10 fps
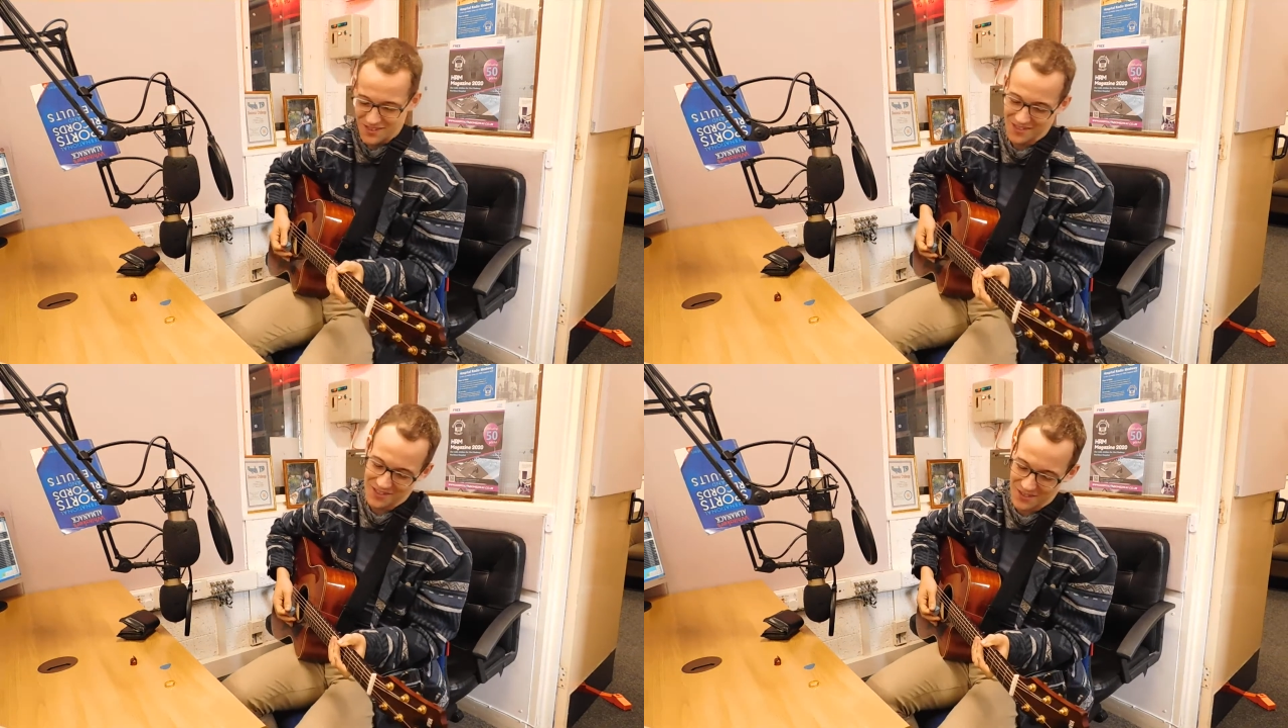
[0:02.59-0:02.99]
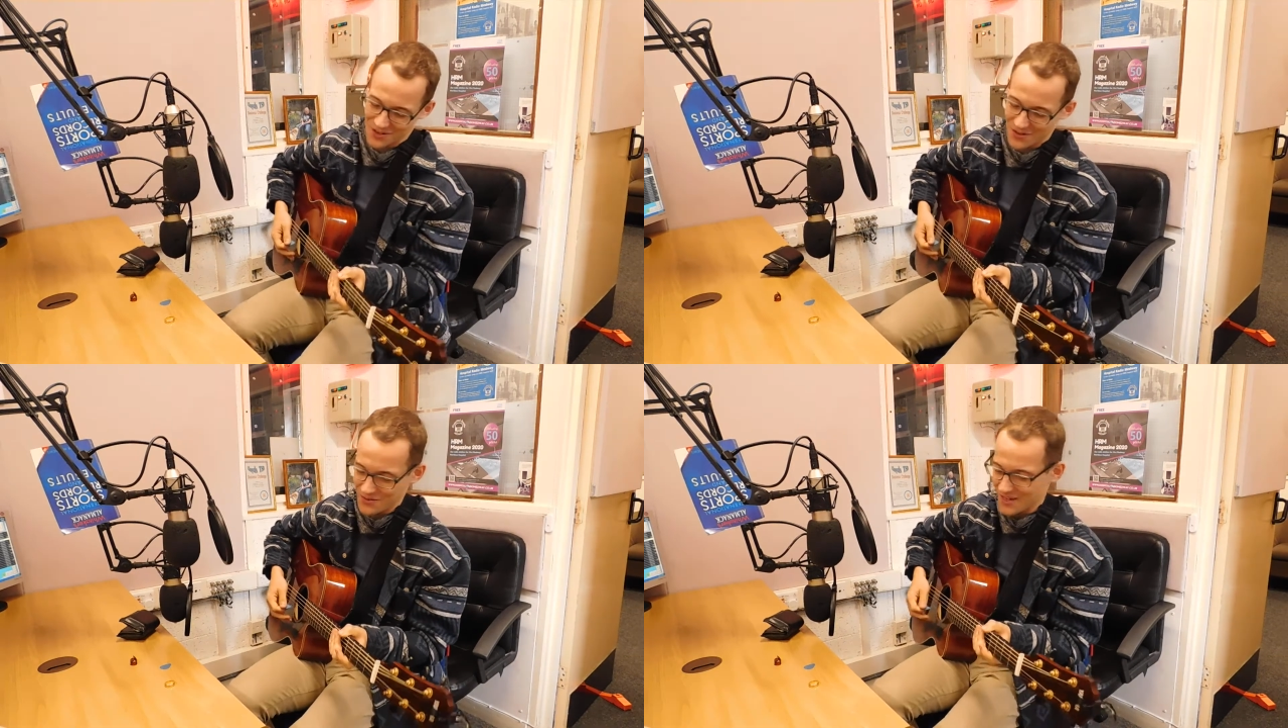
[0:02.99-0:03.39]
so this is a
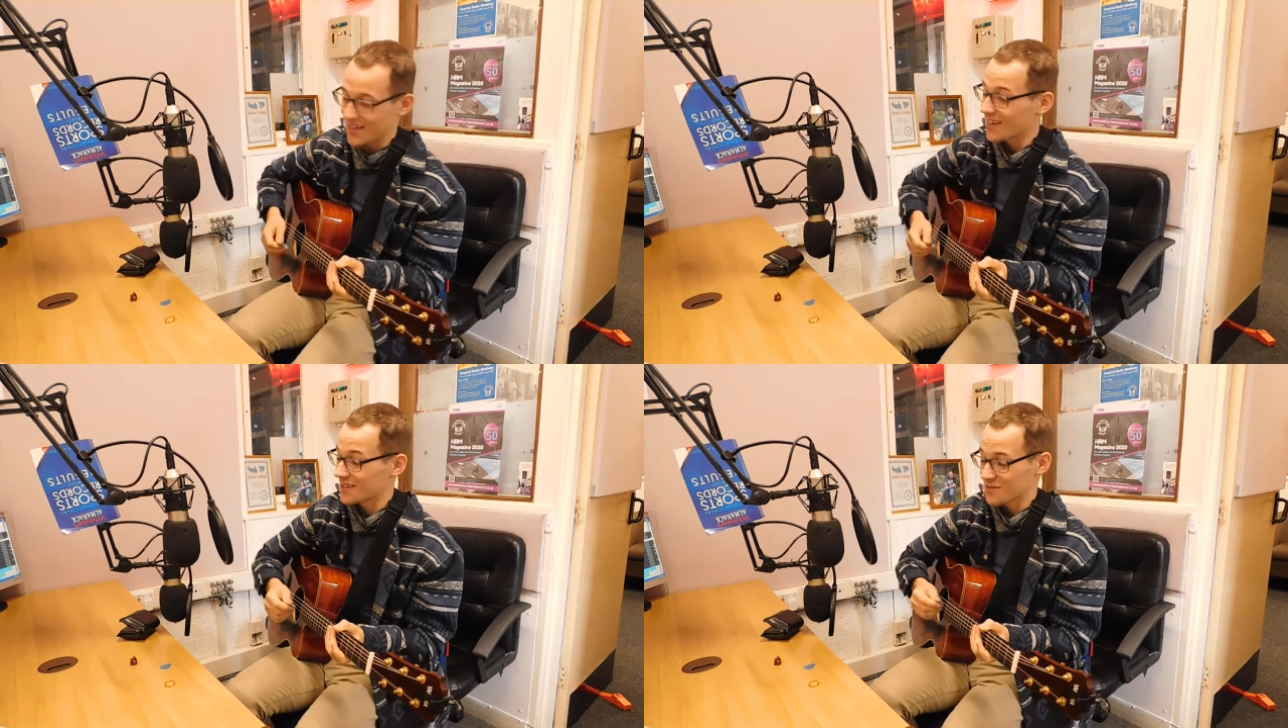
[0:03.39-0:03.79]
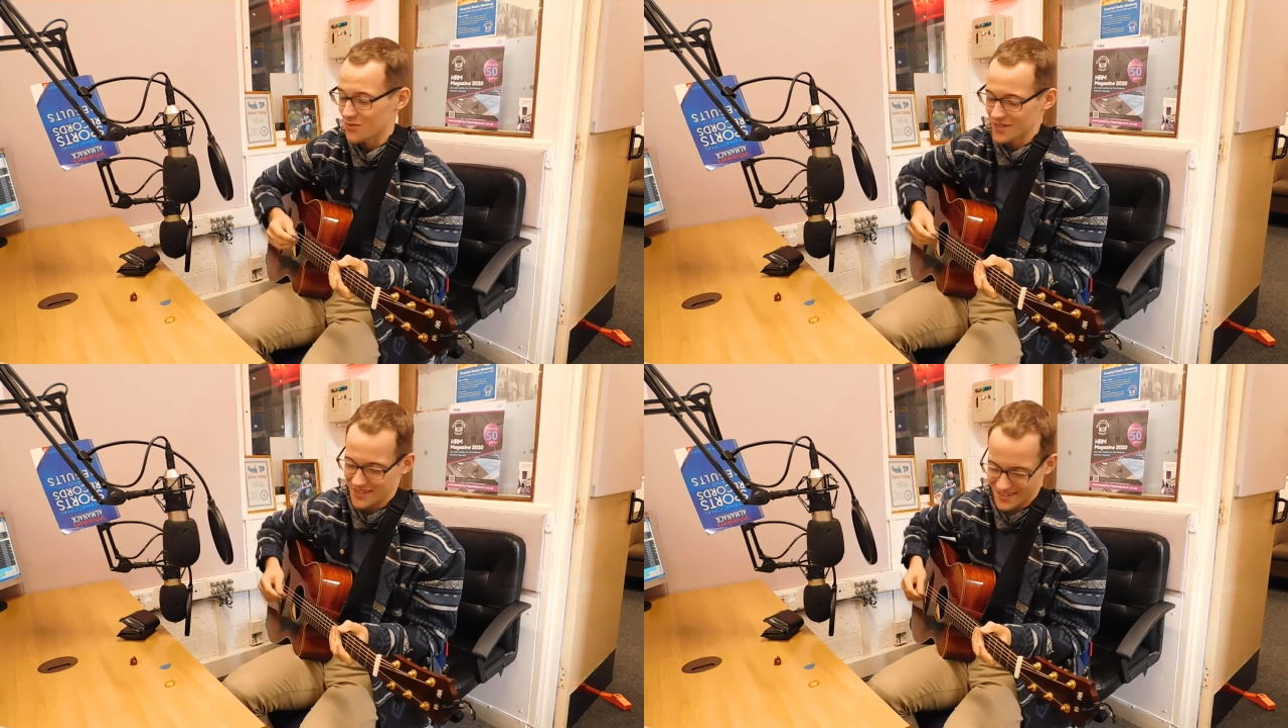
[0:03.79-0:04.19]
song called London
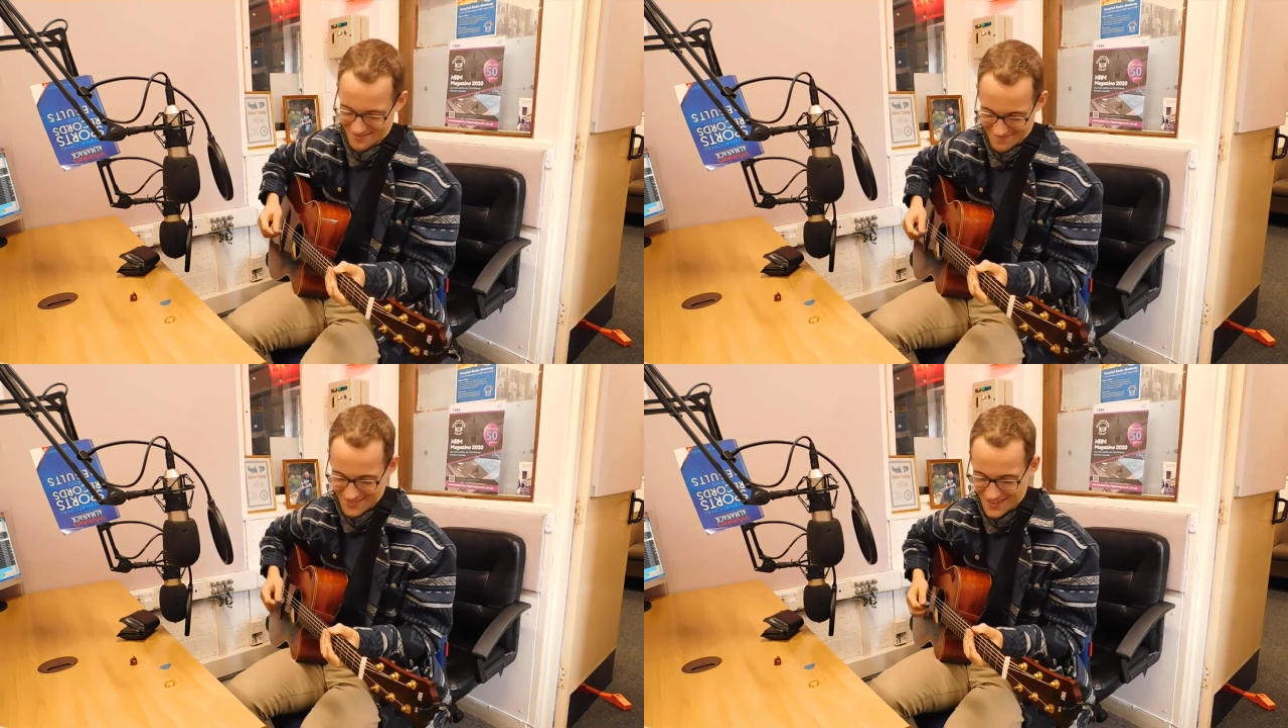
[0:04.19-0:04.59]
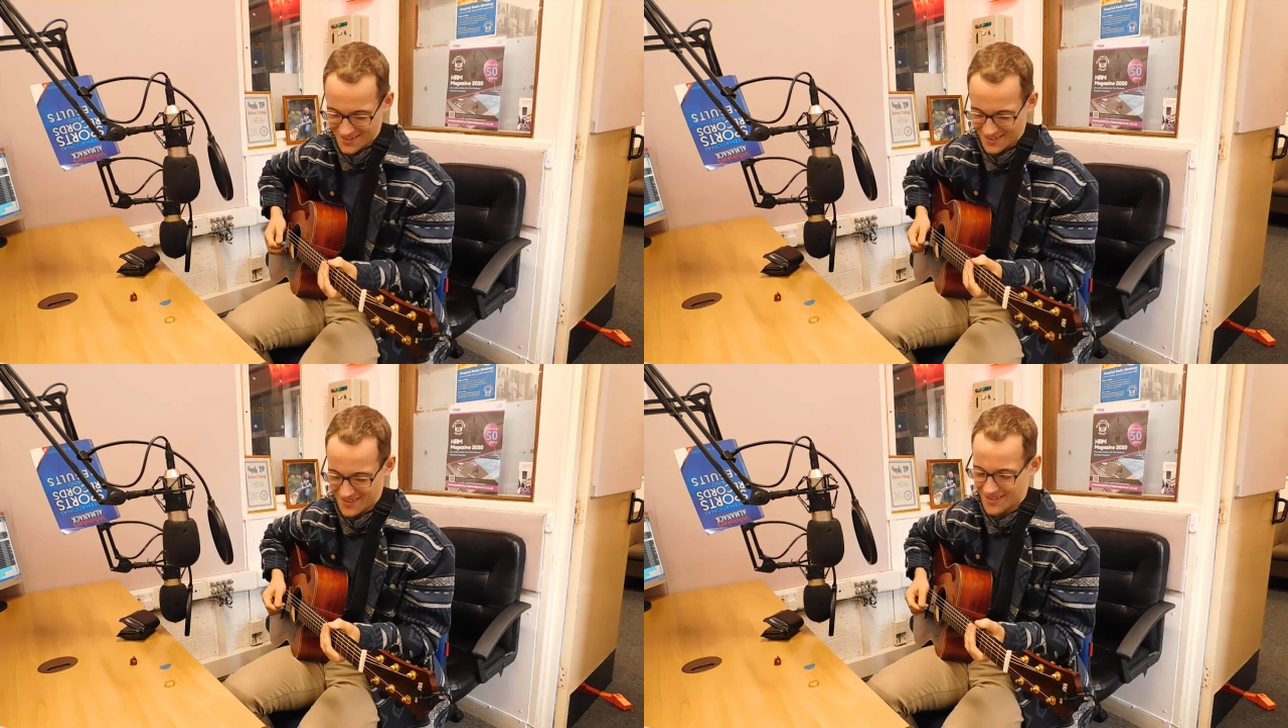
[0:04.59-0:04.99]
Wonder.
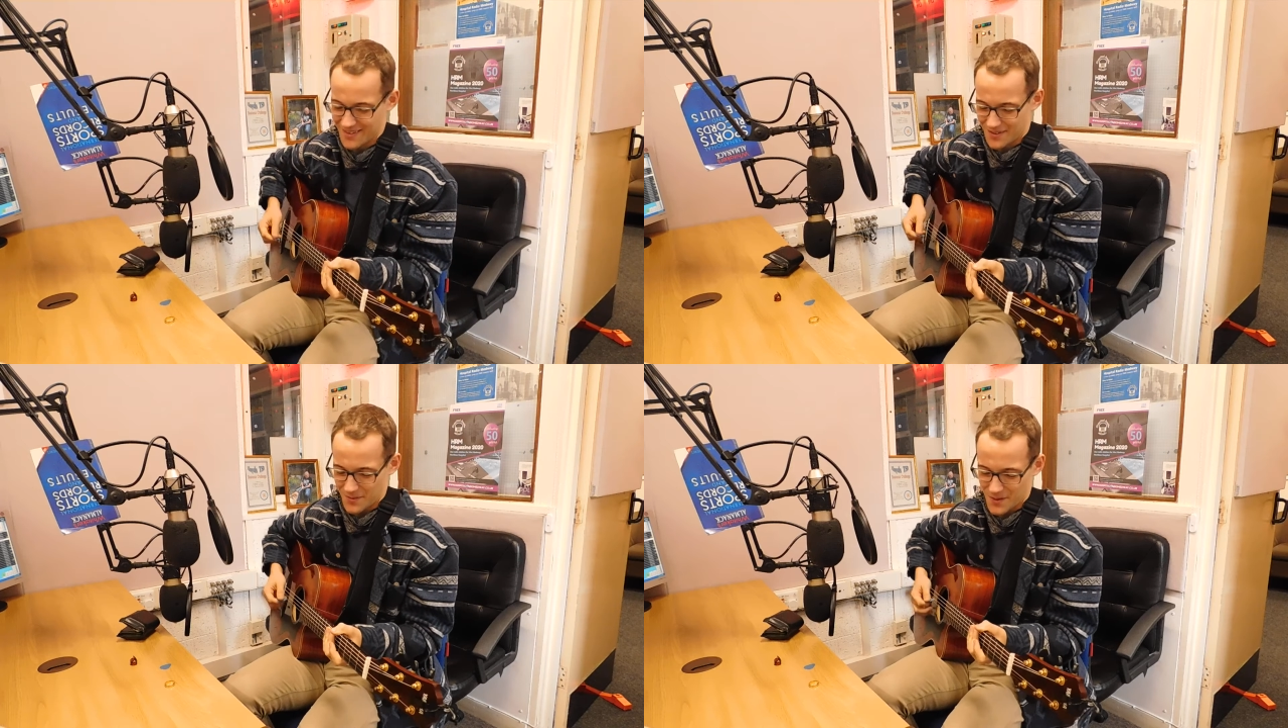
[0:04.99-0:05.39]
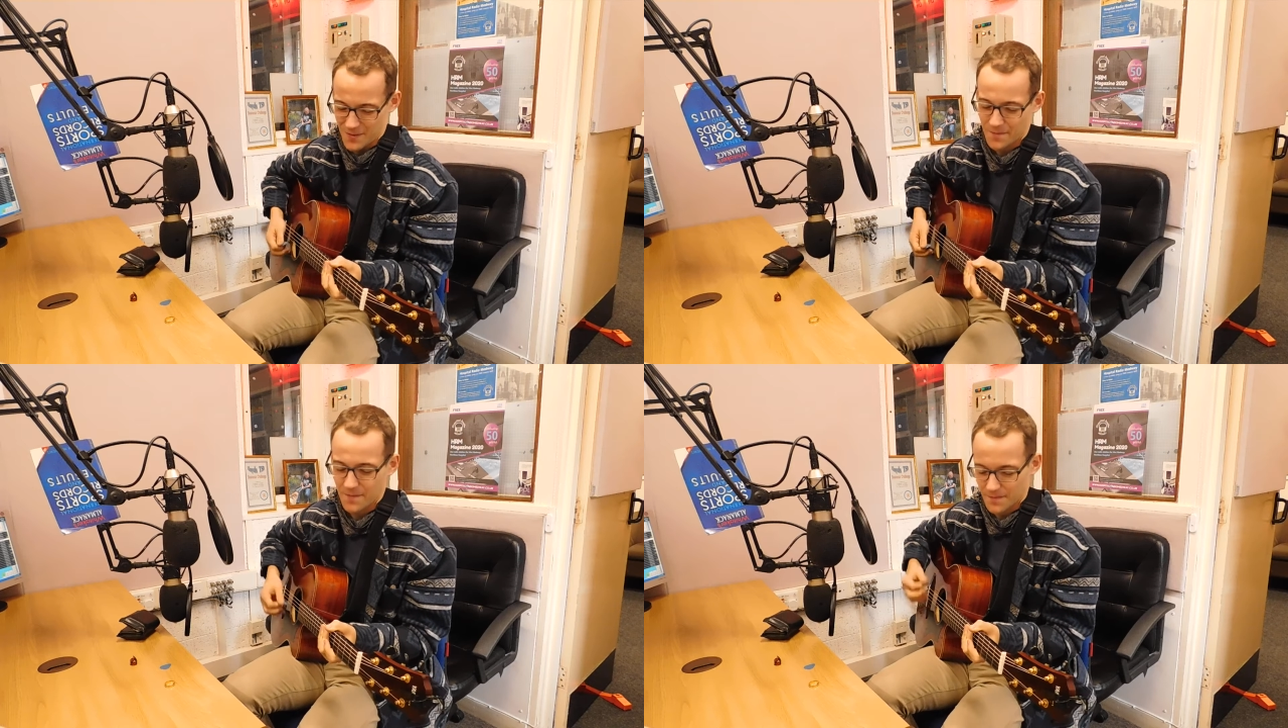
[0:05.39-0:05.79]
Here we
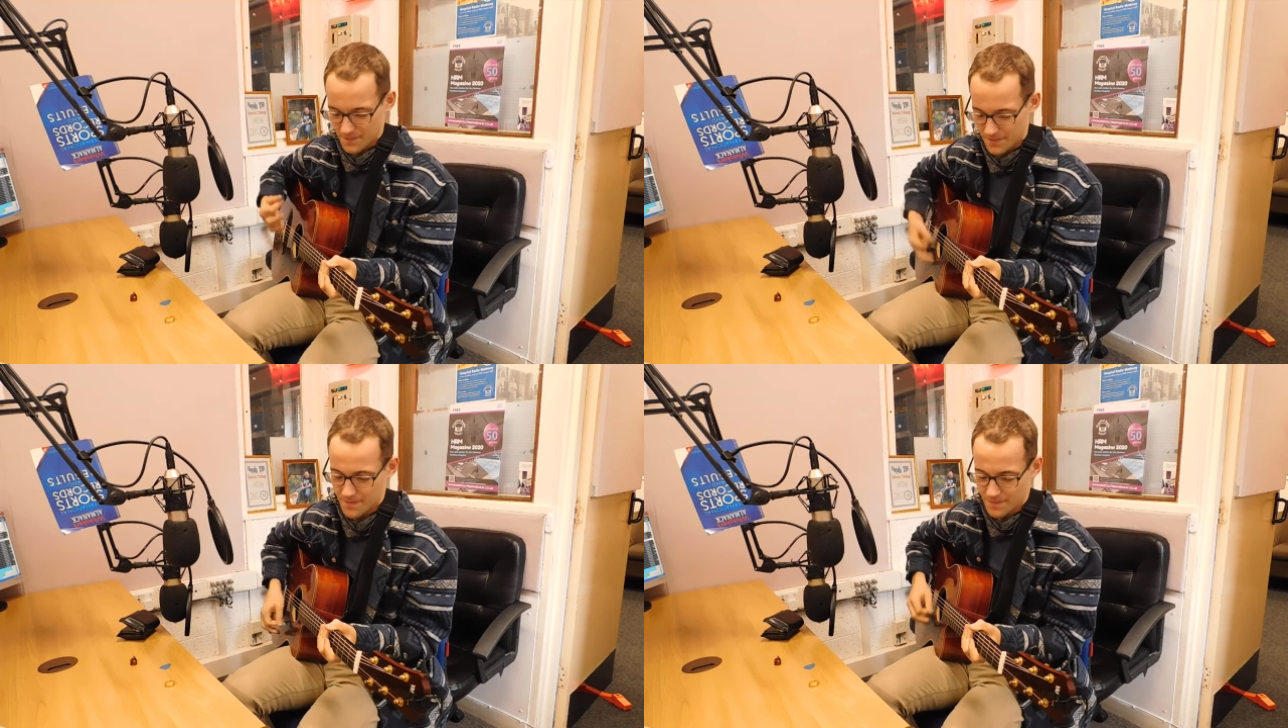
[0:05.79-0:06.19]
go.